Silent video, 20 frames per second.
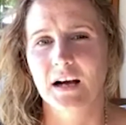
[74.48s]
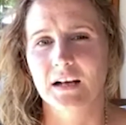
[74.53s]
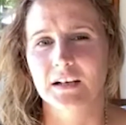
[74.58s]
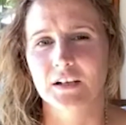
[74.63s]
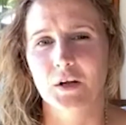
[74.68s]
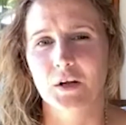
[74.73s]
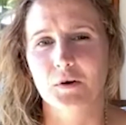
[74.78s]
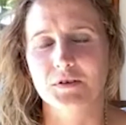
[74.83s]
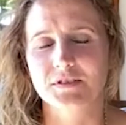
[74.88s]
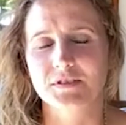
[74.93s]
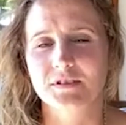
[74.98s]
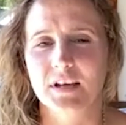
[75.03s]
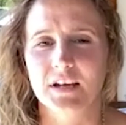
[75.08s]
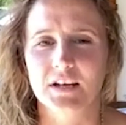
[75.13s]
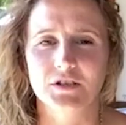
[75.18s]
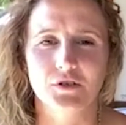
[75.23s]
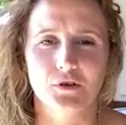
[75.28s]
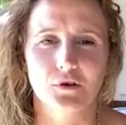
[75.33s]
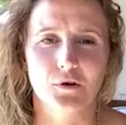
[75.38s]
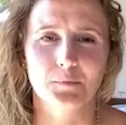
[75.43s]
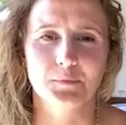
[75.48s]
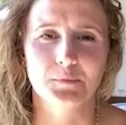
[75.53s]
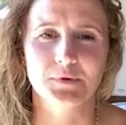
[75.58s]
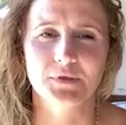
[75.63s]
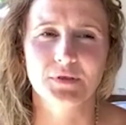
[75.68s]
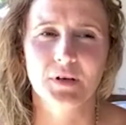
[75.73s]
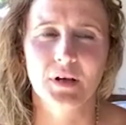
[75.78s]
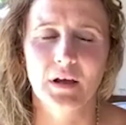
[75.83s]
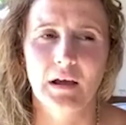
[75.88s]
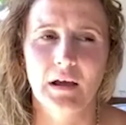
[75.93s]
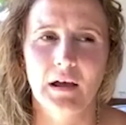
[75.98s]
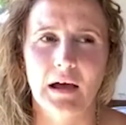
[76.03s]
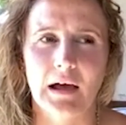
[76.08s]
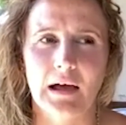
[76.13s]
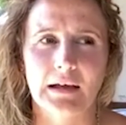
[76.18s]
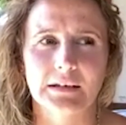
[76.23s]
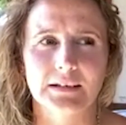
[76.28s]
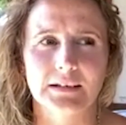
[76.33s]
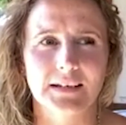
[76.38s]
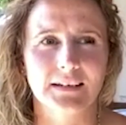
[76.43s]
lost their jobs
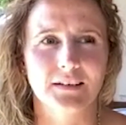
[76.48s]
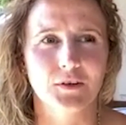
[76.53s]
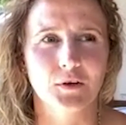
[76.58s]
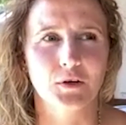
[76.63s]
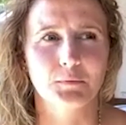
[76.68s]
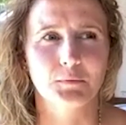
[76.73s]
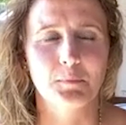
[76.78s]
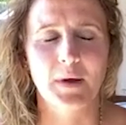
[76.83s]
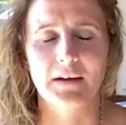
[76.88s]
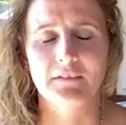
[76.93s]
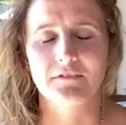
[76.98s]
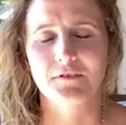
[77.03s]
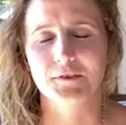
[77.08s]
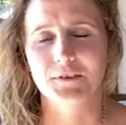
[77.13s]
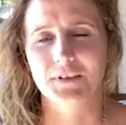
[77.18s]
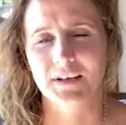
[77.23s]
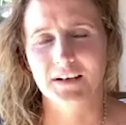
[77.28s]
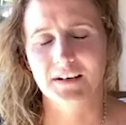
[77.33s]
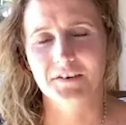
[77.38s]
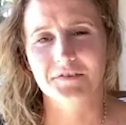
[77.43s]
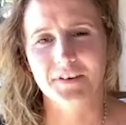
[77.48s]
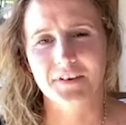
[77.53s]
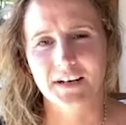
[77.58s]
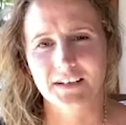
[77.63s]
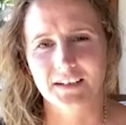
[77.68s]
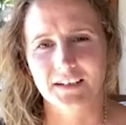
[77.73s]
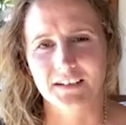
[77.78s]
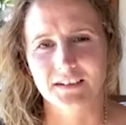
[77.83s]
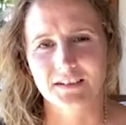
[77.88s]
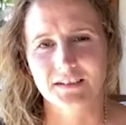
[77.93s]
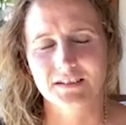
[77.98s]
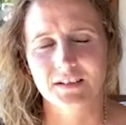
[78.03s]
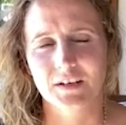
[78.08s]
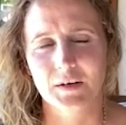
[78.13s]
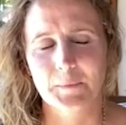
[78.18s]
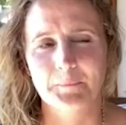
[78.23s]
and cannot pay for their credits.